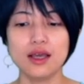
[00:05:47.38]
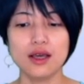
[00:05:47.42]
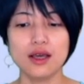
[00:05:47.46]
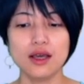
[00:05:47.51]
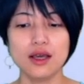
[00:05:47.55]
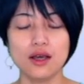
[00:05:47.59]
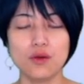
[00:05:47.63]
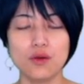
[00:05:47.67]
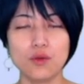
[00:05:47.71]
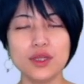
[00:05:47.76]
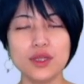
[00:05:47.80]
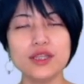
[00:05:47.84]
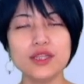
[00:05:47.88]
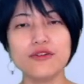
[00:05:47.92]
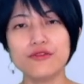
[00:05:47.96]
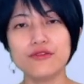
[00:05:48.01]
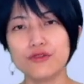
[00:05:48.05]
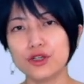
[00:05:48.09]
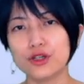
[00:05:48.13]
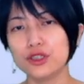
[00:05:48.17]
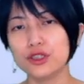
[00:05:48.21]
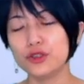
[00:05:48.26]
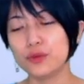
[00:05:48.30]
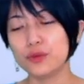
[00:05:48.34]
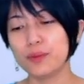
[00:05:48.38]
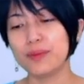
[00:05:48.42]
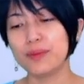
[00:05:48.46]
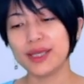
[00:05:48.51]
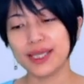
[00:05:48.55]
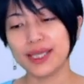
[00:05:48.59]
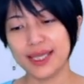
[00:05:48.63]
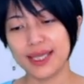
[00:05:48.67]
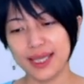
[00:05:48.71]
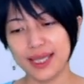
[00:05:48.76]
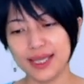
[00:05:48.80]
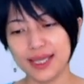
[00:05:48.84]
When the for loop
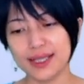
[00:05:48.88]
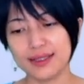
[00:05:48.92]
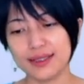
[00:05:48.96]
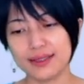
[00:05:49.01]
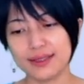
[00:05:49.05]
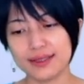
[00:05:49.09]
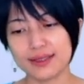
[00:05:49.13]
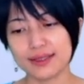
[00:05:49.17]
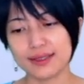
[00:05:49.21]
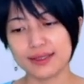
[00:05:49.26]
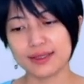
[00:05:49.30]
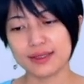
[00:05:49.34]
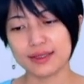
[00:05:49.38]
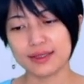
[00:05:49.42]
begins,